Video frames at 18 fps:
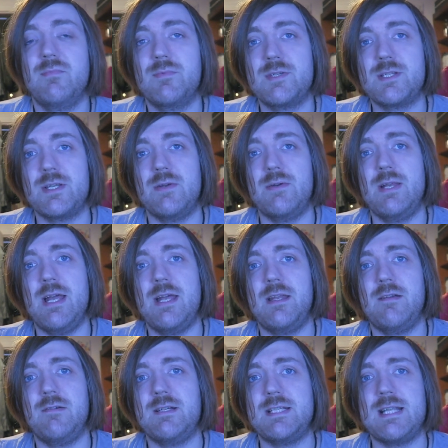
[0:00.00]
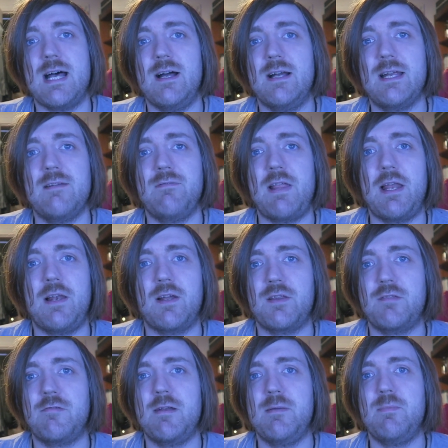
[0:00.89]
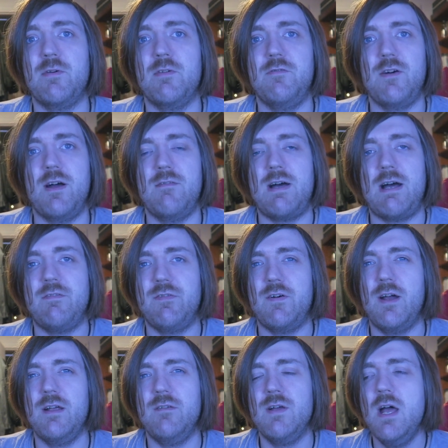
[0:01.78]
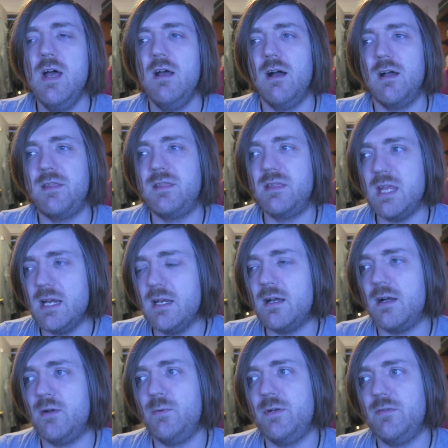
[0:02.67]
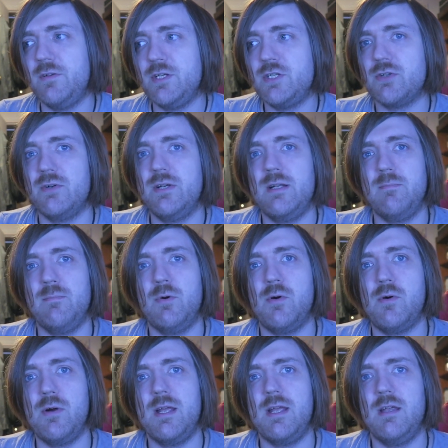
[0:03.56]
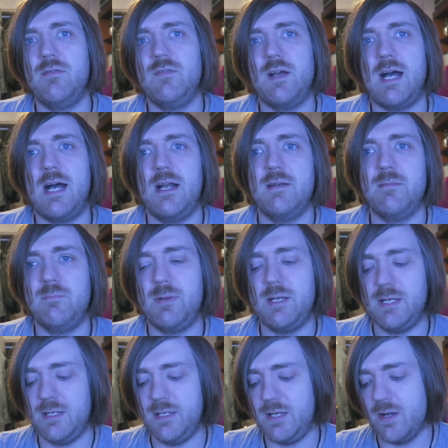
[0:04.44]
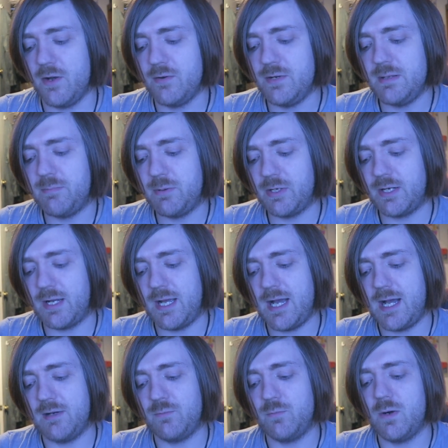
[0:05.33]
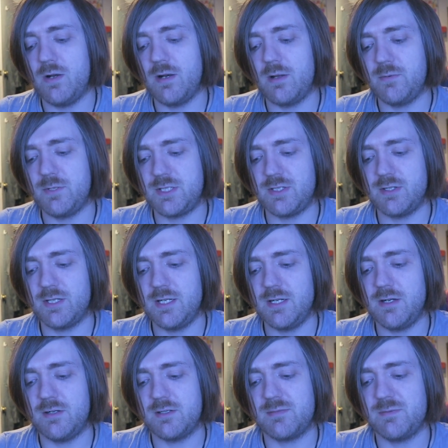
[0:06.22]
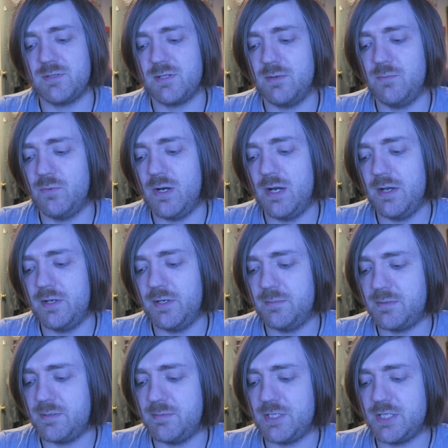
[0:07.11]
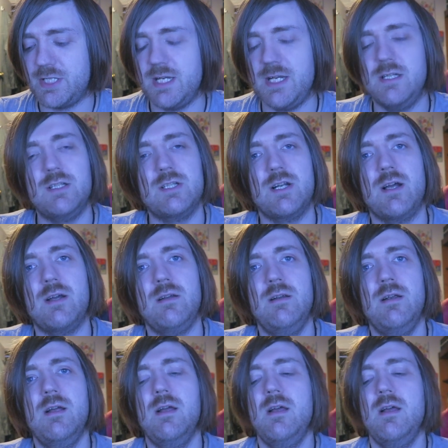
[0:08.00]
So yeah, there is that. I gave that like 3.5 out of 5. I think I would have enjoyed it more if it hadn't been the only book I had while I was stuck in hospital and wired up to machines, you know?